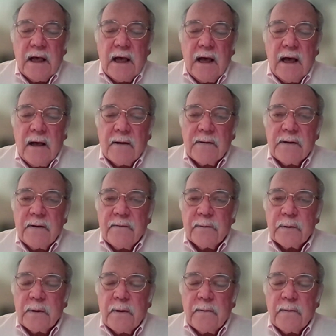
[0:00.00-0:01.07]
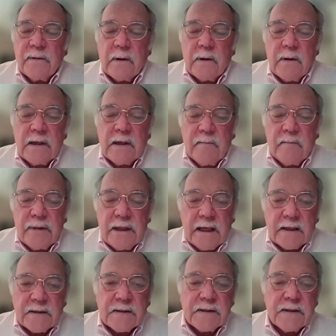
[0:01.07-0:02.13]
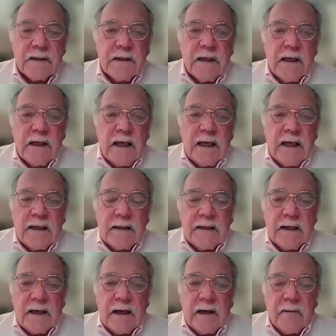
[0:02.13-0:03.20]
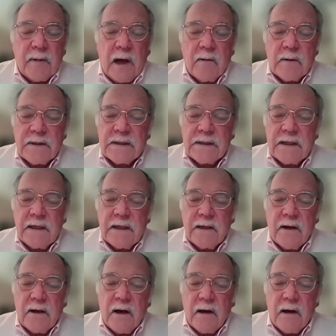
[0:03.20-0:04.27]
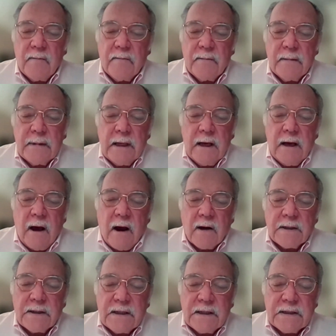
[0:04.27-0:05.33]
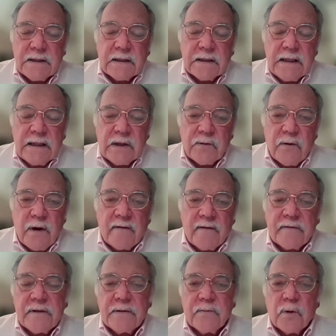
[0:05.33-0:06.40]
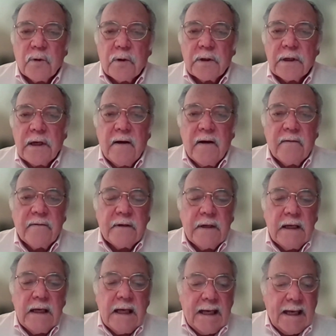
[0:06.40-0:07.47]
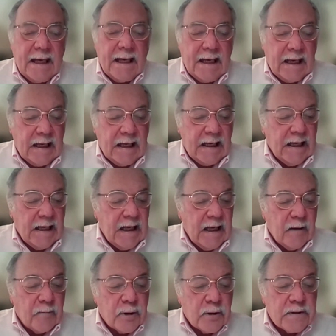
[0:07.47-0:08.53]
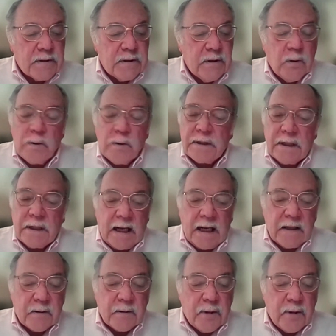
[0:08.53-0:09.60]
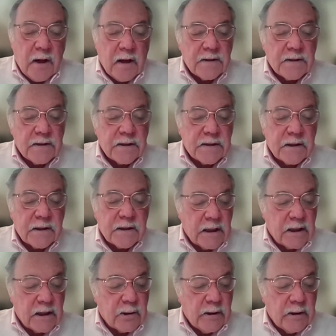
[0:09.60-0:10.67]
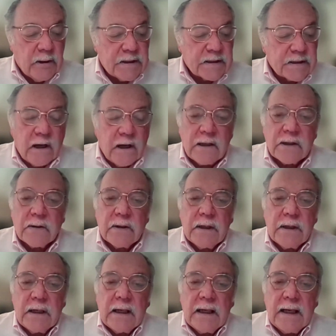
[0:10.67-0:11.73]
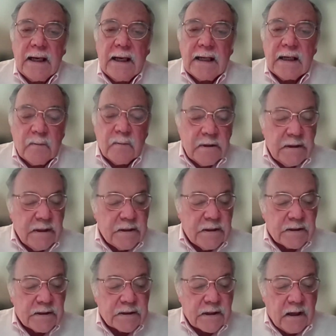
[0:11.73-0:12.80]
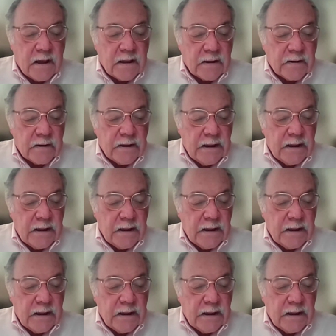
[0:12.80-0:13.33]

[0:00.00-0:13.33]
the very complex and I would say artistically crafted work of a person who is an anthropologist, a literary scholar, and a religious scholar.